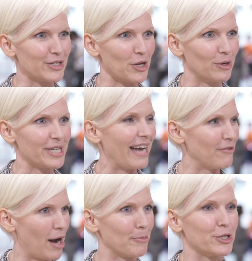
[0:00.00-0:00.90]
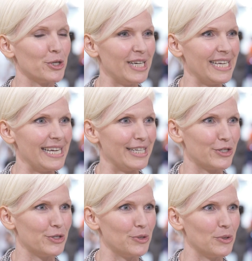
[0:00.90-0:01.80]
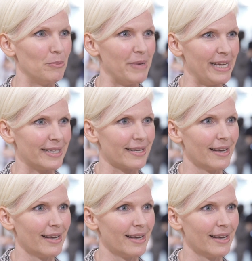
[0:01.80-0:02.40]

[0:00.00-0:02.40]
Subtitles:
So to have the opportunity to meet